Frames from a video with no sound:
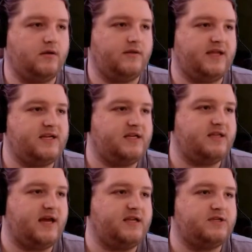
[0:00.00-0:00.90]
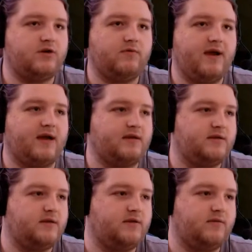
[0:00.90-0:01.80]
That, that is correct
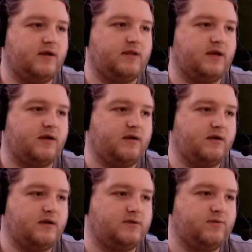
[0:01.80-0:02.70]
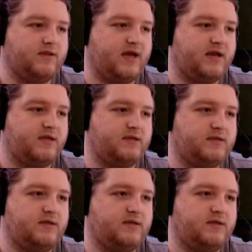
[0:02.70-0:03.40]
right there, is what that is.